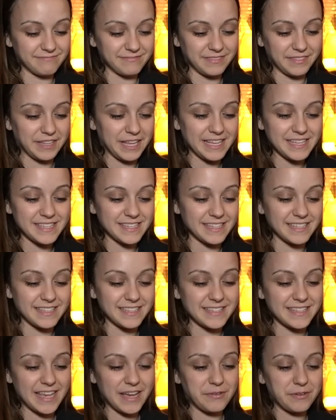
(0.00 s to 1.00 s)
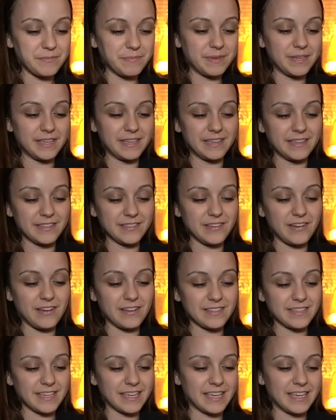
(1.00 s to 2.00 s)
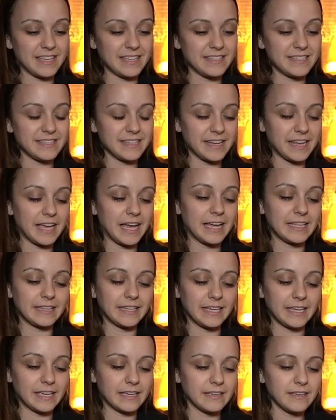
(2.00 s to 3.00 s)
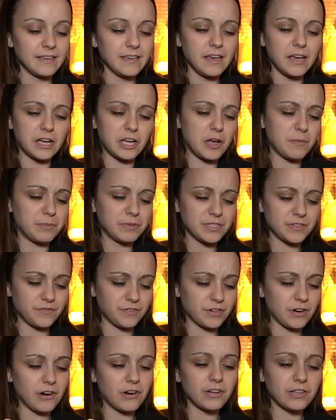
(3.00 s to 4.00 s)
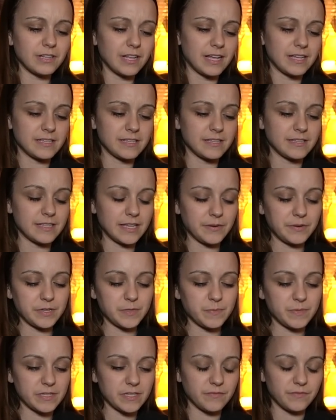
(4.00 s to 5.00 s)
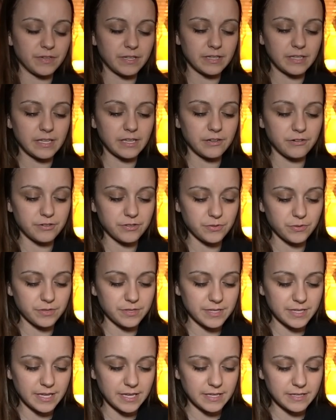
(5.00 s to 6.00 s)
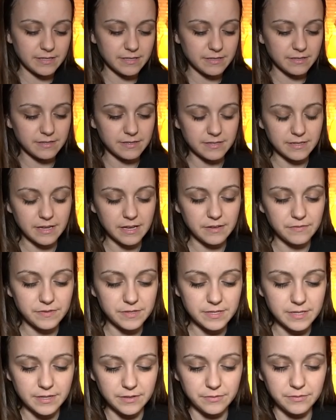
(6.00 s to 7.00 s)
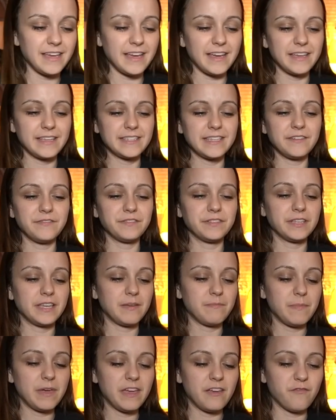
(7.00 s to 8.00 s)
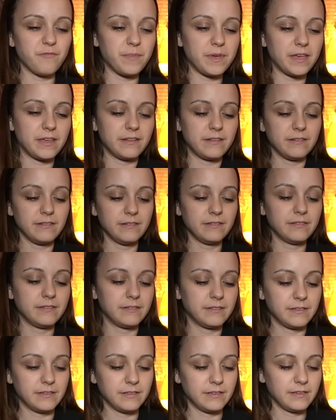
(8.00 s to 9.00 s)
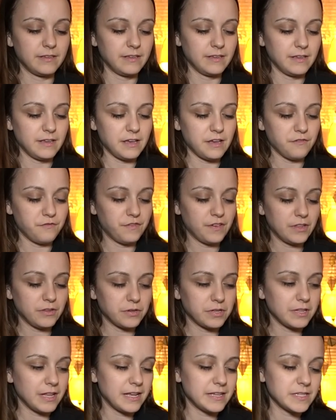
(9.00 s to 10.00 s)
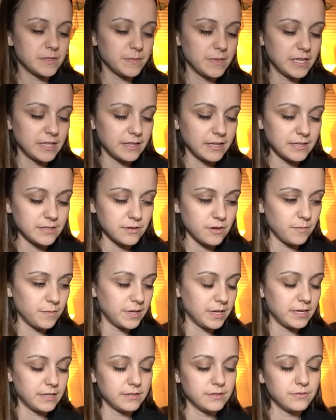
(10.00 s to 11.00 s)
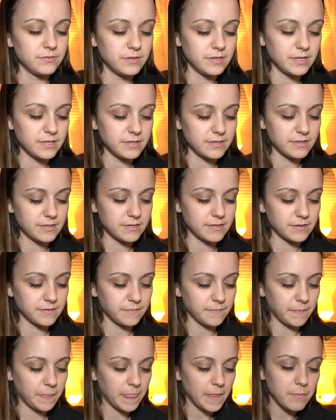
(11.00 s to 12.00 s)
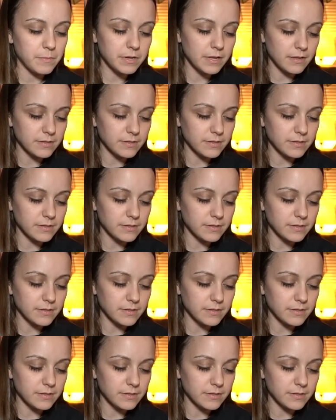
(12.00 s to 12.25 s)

lessons that would be taught to kids, and I had like a couple different art classes that were specifically geared towards kids and stuff. So yeah, it may have been a fellow classmate that taught me how to do this, but it